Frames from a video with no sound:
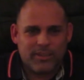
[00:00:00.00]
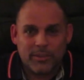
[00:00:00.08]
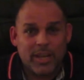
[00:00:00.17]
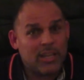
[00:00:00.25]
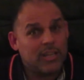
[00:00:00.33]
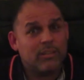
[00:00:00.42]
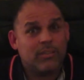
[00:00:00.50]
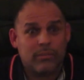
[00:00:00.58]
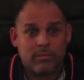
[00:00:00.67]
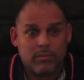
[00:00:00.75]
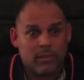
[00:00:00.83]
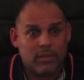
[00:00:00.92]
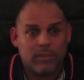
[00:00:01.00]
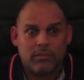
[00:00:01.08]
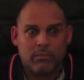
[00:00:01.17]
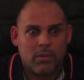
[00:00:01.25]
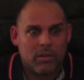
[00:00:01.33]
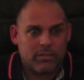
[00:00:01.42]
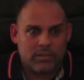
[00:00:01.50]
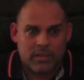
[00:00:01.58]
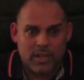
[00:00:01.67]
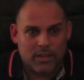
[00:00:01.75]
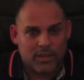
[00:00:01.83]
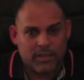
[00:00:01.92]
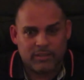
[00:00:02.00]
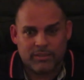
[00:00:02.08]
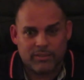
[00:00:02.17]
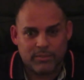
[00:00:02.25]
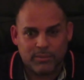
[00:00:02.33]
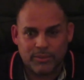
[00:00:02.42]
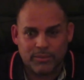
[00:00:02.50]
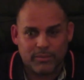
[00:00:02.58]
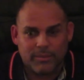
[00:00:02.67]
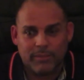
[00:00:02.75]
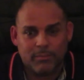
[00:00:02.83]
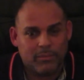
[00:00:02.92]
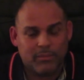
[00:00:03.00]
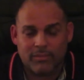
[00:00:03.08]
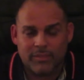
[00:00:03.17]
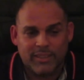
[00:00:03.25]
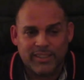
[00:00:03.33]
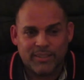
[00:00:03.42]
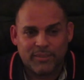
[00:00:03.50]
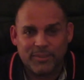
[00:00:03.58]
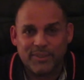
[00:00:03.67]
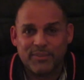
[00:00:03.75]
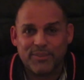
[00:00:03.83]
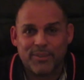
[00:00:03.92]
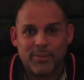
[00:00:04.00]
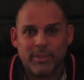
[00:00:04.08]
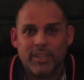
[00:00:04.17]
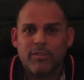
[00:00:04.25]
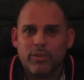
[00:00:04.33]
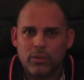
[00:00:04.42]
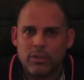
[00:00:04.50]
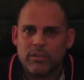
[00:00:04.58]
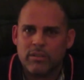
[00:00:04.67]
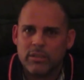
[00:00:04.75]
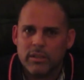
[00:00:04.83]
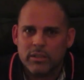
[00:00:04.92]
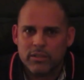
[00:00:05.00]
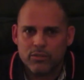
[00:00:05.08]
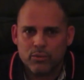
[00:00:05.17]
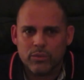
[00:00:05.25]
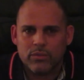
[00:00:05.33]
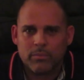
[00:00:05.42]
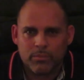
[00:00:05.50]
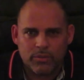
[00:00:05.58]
Kaling is a monster now. Like, you know, he don't even talk about it. Even though he's doing some